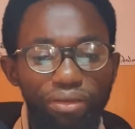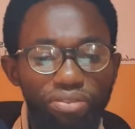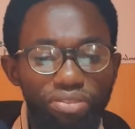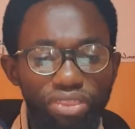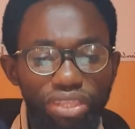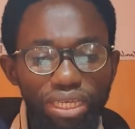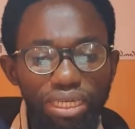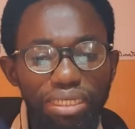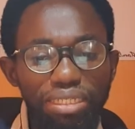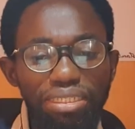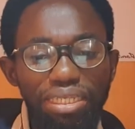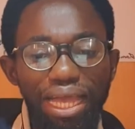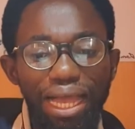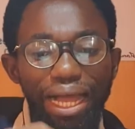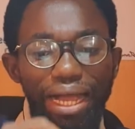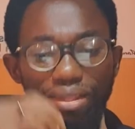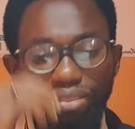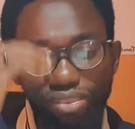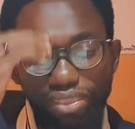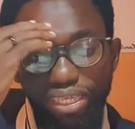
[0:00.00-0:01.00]
these
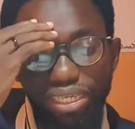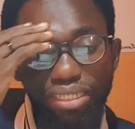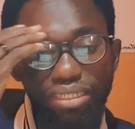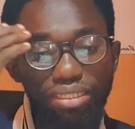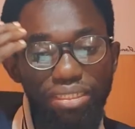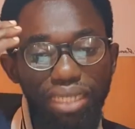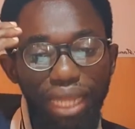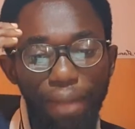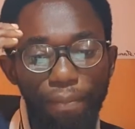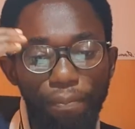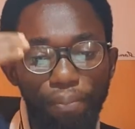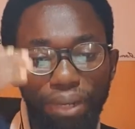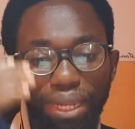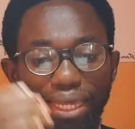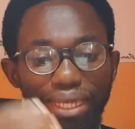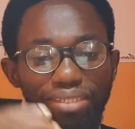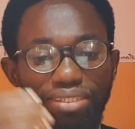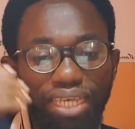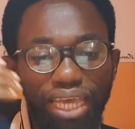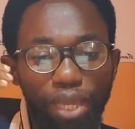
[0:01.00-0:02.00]
are things that
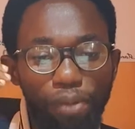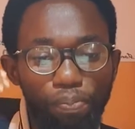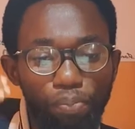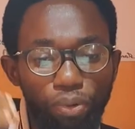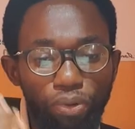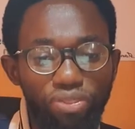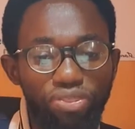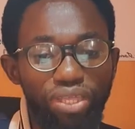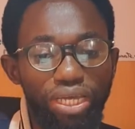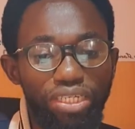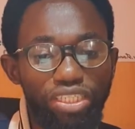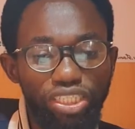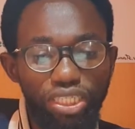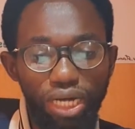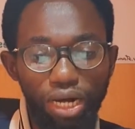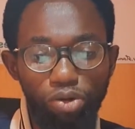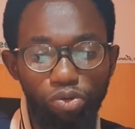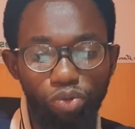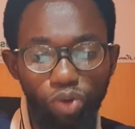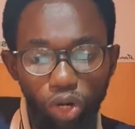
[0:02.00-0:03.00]
plays a
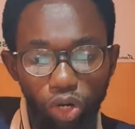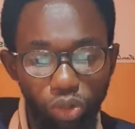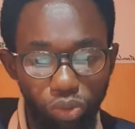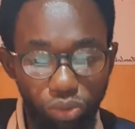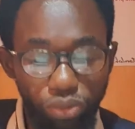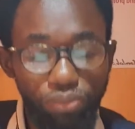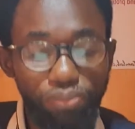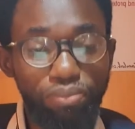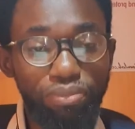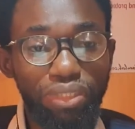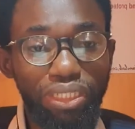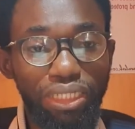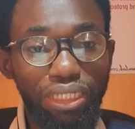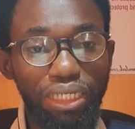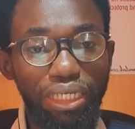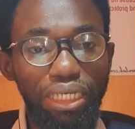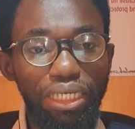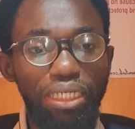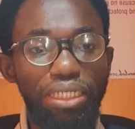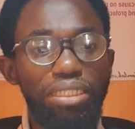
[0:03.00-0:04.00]
potential role
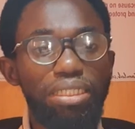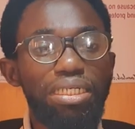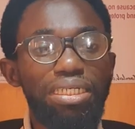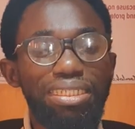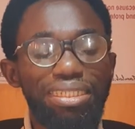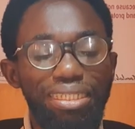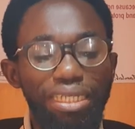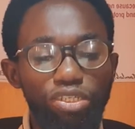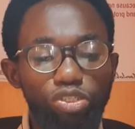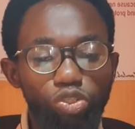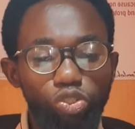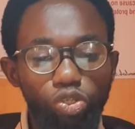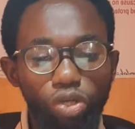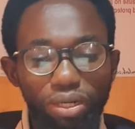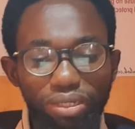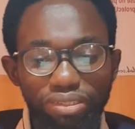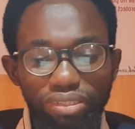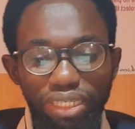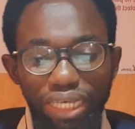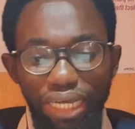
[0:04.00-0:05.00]
in the
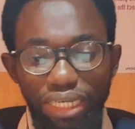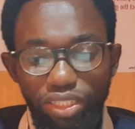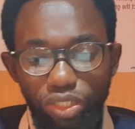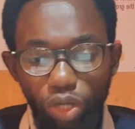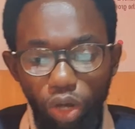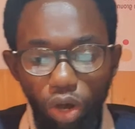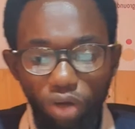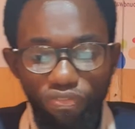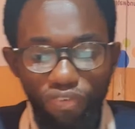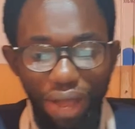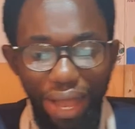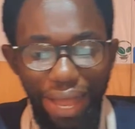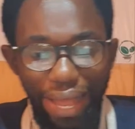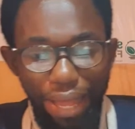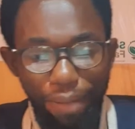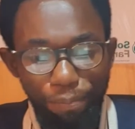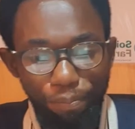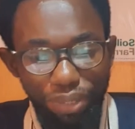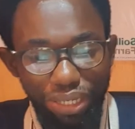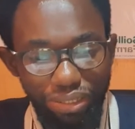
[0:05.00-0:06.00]
success of
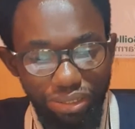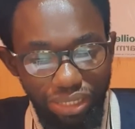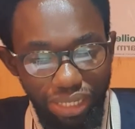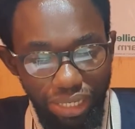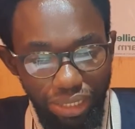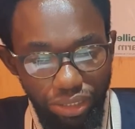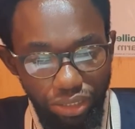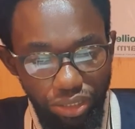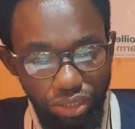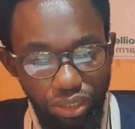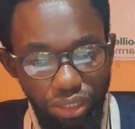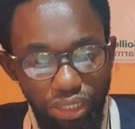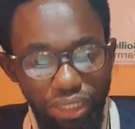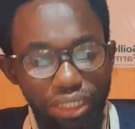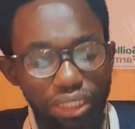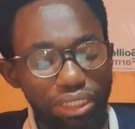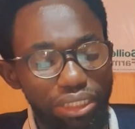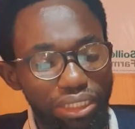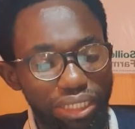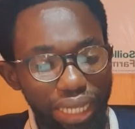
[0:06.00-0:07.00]
our business.
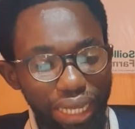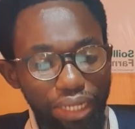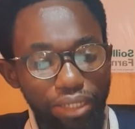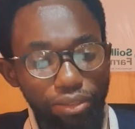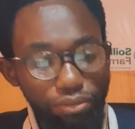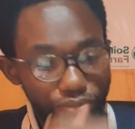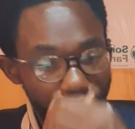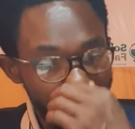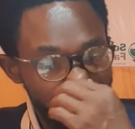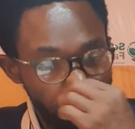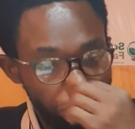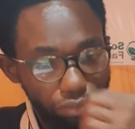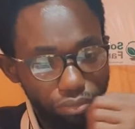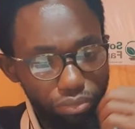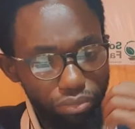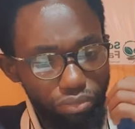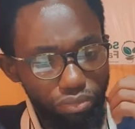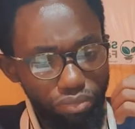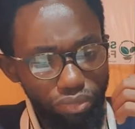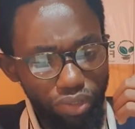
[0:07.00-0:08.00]
Then
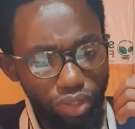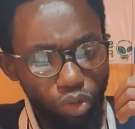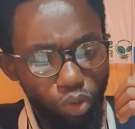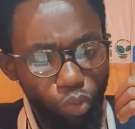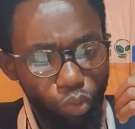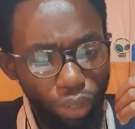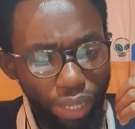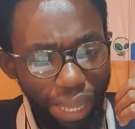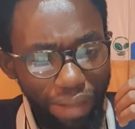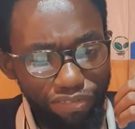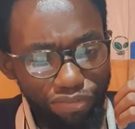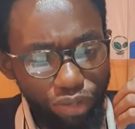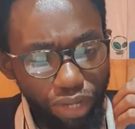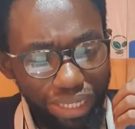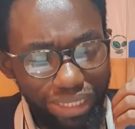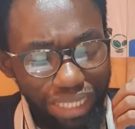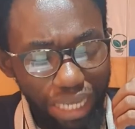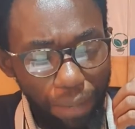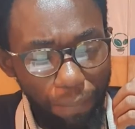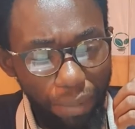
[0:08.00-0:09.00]
we have
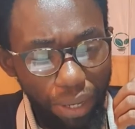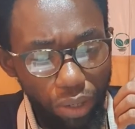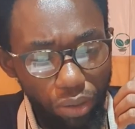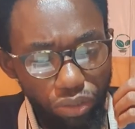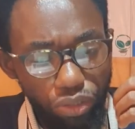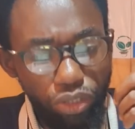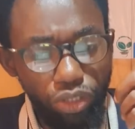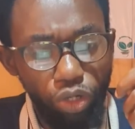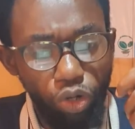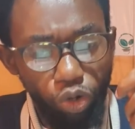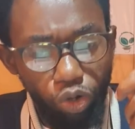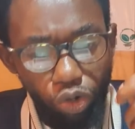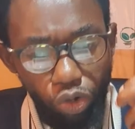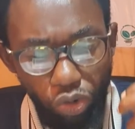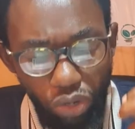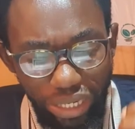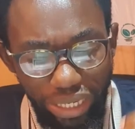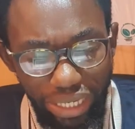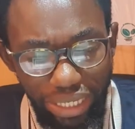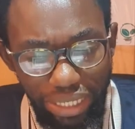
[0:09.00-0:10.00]
talked about
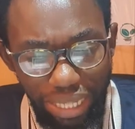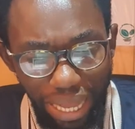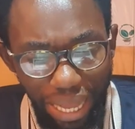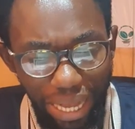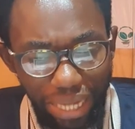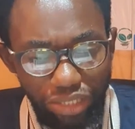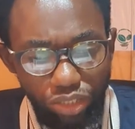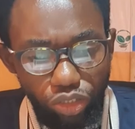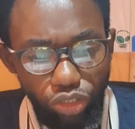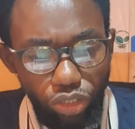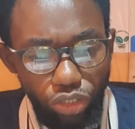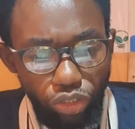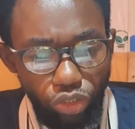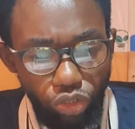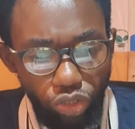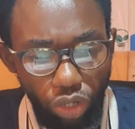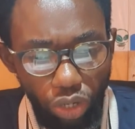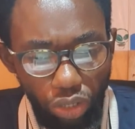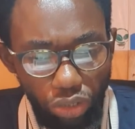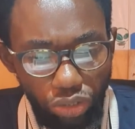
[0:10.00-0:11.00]
looking at your
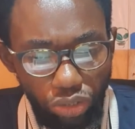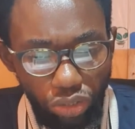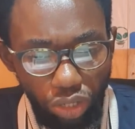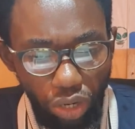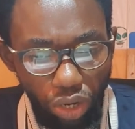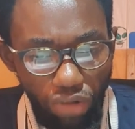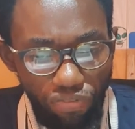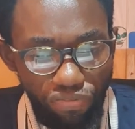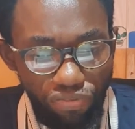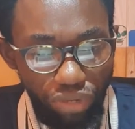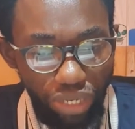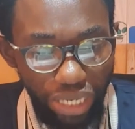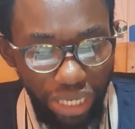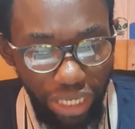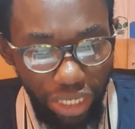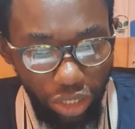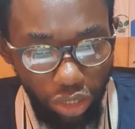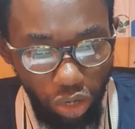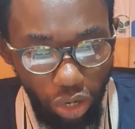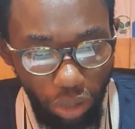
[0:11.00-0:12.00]
source of
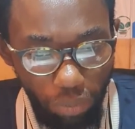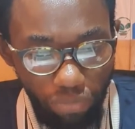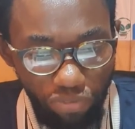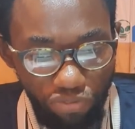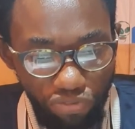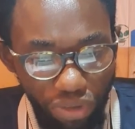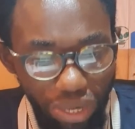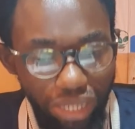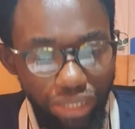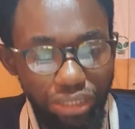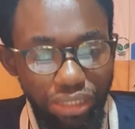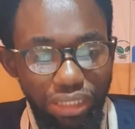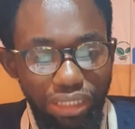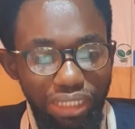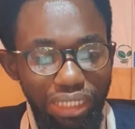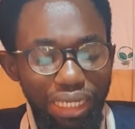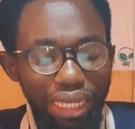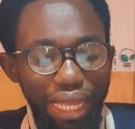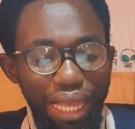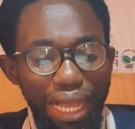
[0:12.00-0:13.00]
income first
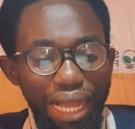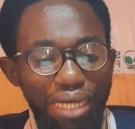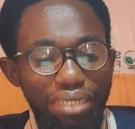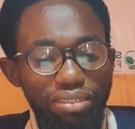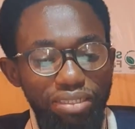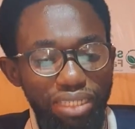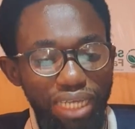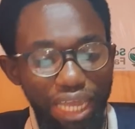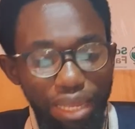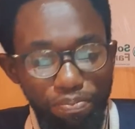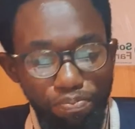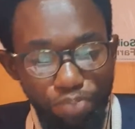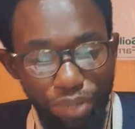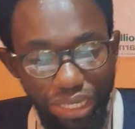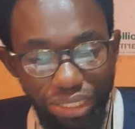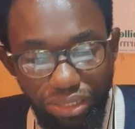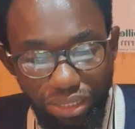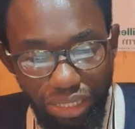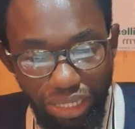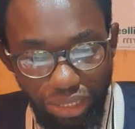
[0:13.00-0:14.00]
as a
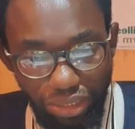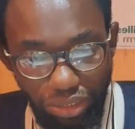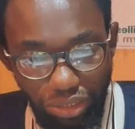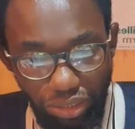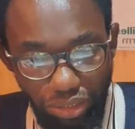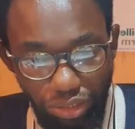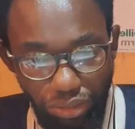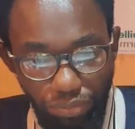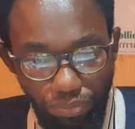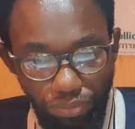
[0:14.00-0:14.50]
business.